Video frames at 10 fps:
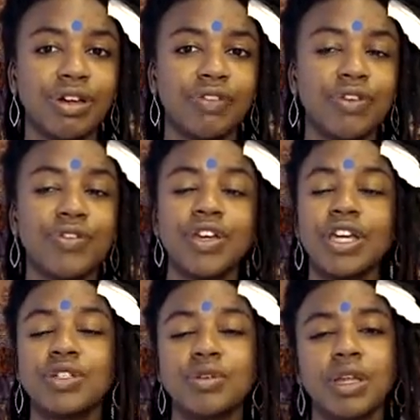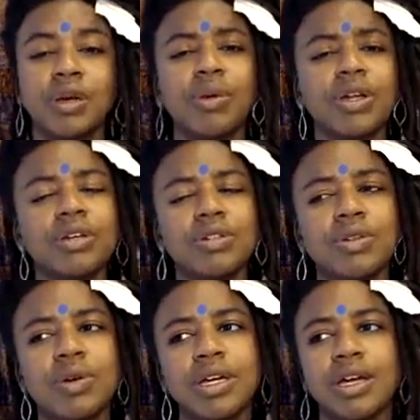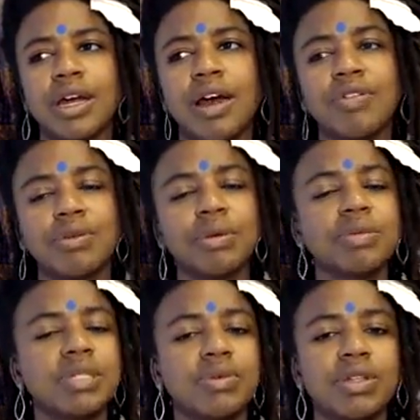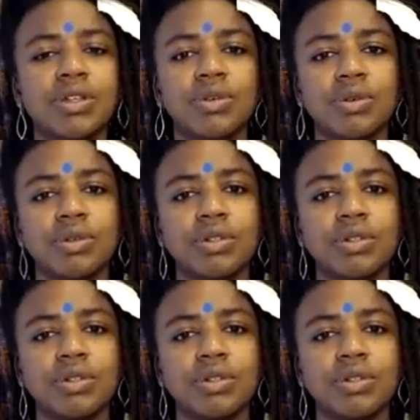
If you have kids who are like, "What are you doing?" Have them come sit with you.